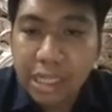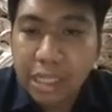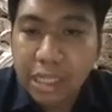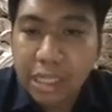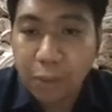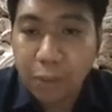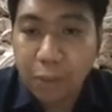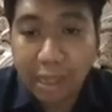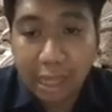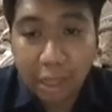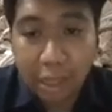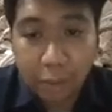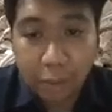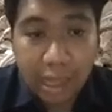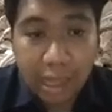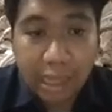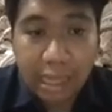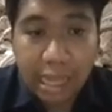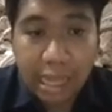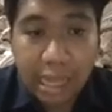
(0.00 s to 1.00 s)

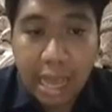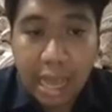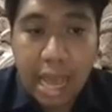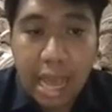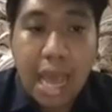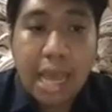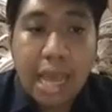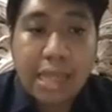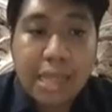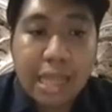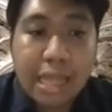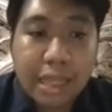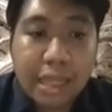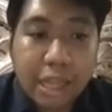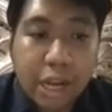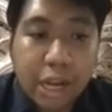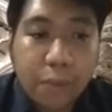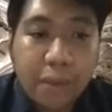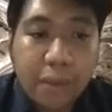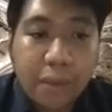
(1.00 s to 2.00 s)
2020 that there
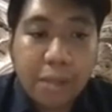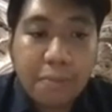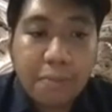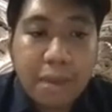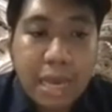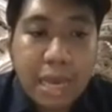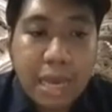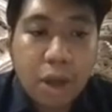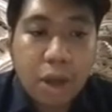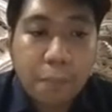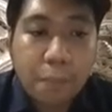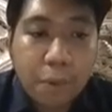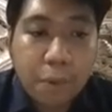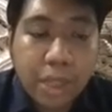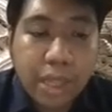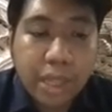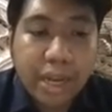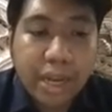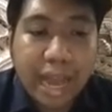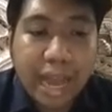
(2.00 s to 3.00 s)
will be
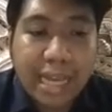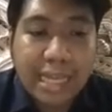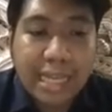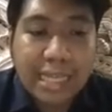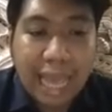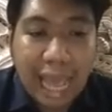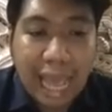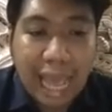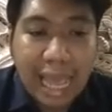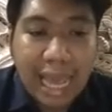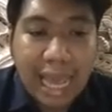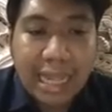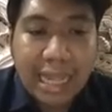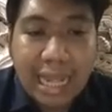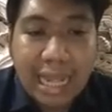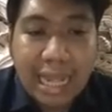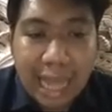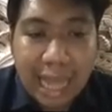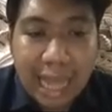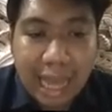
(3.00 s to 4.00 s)
computerized A&E
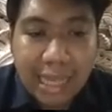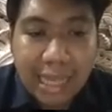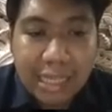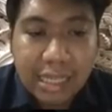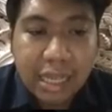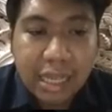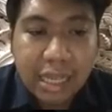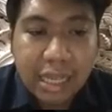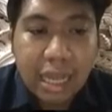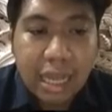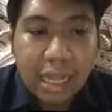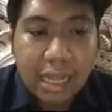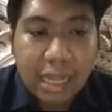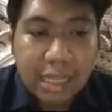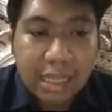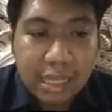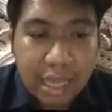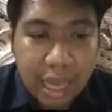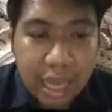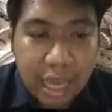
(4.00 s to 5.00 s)
tests this
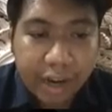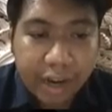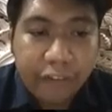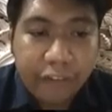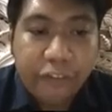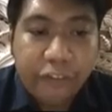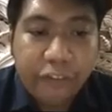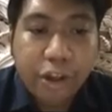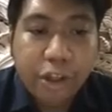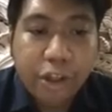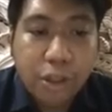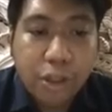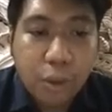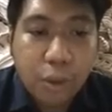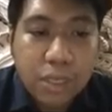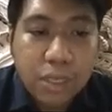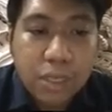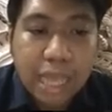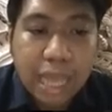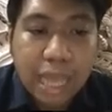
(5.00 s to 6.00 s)
year for those
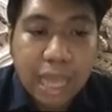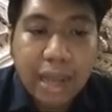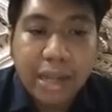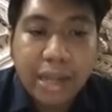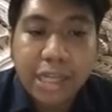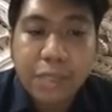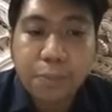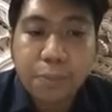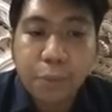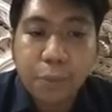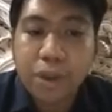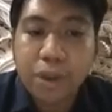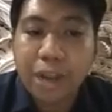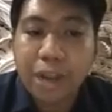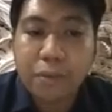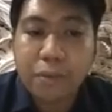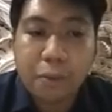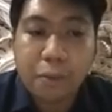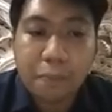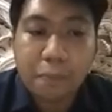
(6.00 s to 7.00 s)
ALS program
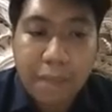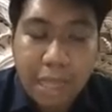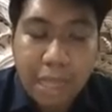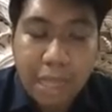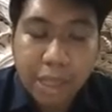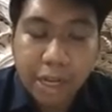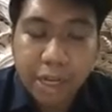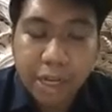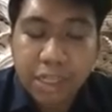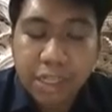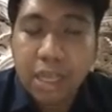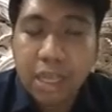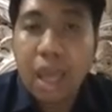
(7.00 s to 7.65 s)
completers